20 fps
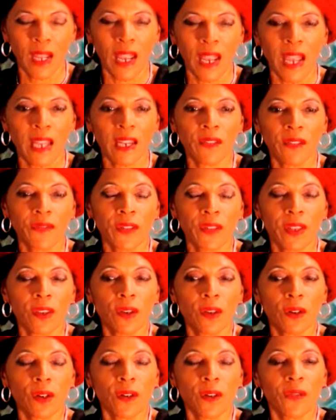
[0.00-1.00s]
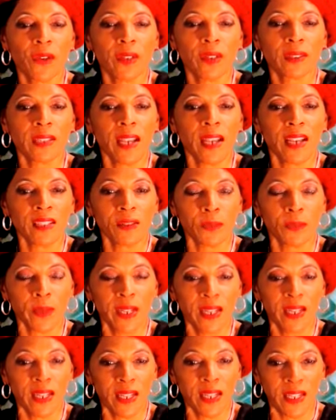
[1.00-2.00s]
And if the universe has
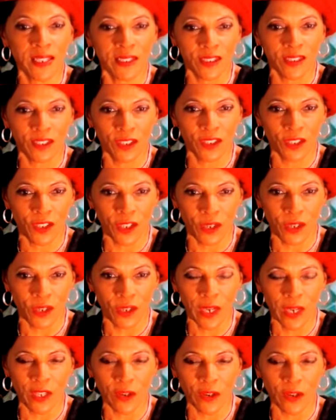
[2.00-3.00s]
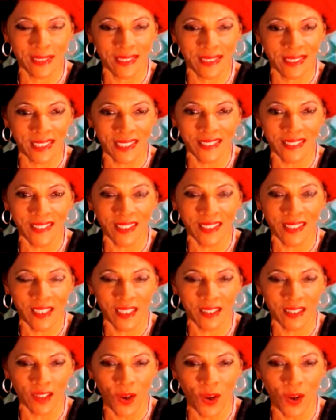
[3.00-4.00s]
released you and your season
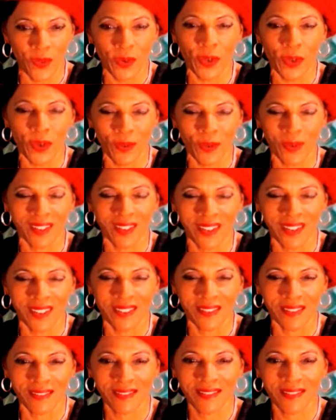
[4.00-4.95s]
is over, you will know.